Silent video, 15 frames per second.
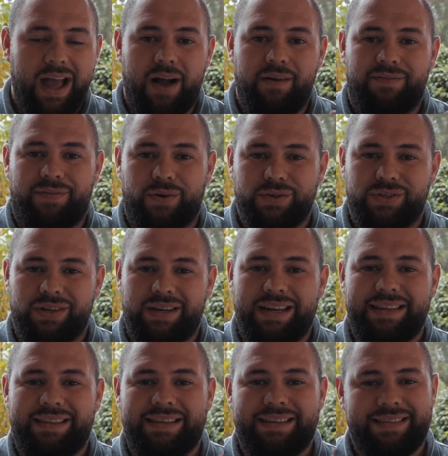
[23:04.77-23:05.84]

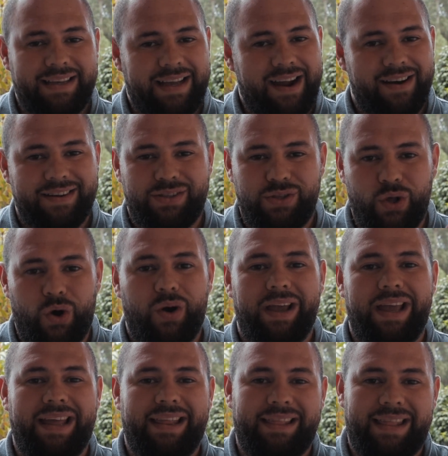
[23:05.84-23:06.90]
Unfortunately, this cigar is not
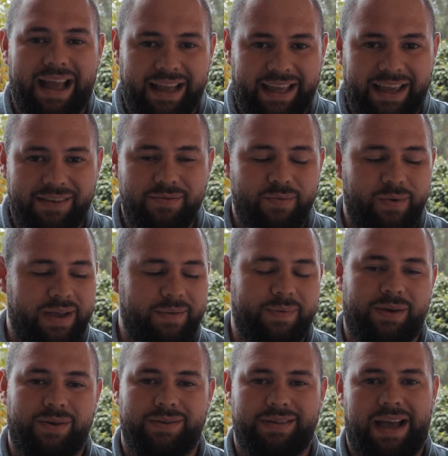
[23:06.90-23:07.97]
in that giveaway
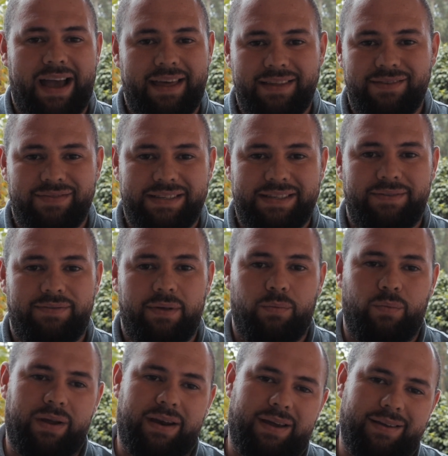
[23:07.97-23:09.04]
because I hadn't received
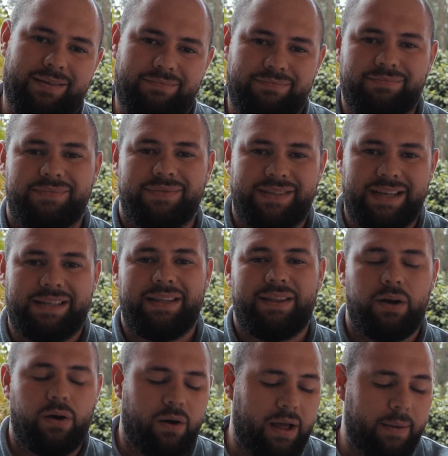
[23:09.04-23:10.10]
them when I set it
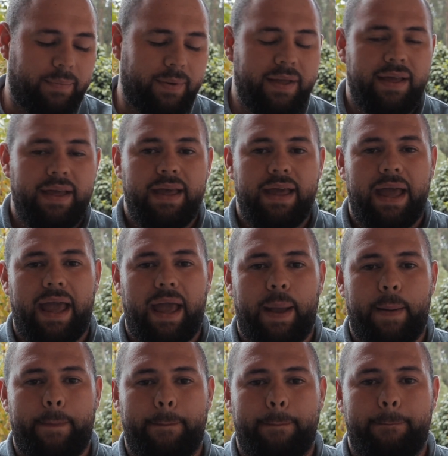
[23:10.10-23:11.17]
all up.
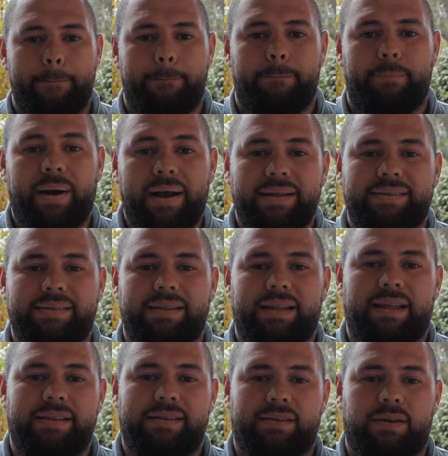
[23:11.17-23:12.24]
But
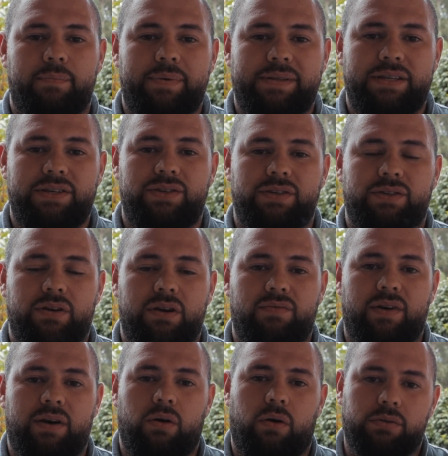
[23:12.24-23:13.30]
the competition is going to
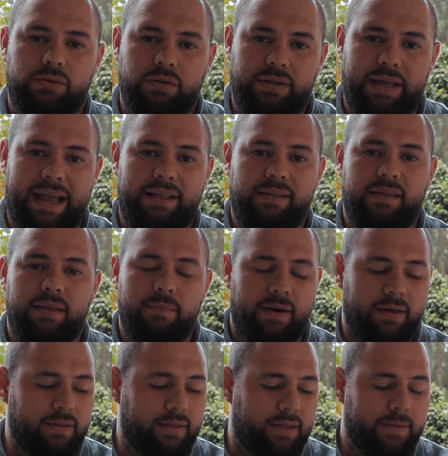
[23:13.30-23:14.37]
run until the end of the
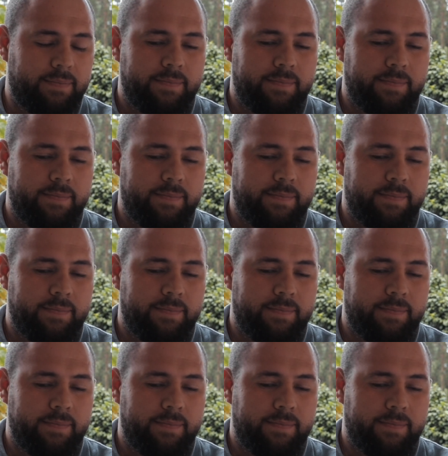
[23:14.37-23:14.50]
month.